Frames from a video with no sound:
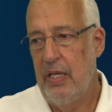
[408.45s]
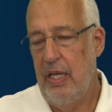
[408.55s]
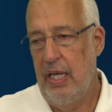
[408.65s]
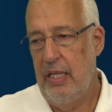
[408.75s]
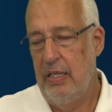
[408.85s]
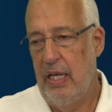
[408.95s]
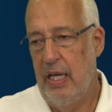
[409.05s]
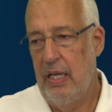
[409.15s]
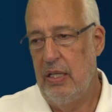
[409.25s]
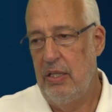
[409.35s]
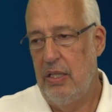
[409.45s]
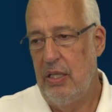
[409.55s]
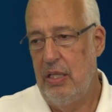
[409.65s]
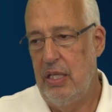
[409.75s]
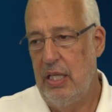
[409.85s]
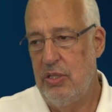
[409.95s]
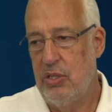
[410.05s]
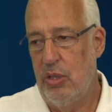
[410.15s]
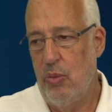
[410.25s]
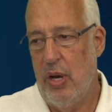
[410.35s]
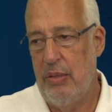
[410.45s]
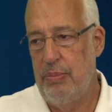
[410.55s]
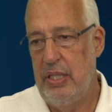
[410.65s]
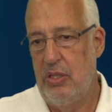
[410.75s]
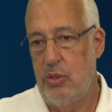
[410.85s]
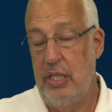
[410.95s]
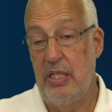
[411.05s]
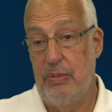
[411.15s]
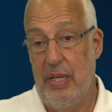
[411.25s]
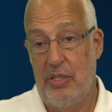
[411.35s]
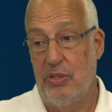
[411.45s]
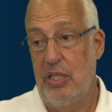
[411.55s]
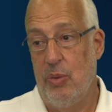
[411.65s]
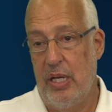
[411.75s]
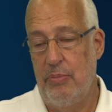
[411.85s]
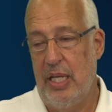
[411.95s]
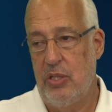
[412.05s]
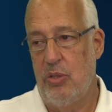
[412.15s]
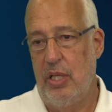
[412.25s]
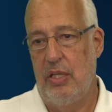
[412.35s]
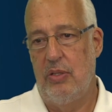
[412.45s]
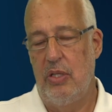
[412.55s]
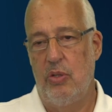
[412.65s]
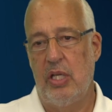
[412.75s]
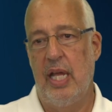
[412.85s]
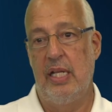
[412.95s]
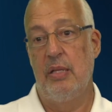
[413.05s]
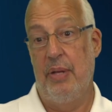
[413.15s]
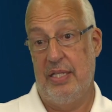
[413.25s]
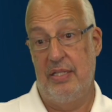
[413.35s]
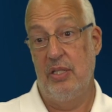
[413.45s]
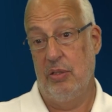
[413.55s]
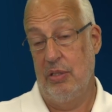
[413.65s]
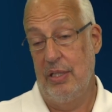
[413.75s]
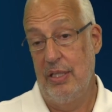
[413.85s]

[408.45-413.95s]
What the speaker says: And so you want to be treated special. You want to make sure that you're getting the best deal.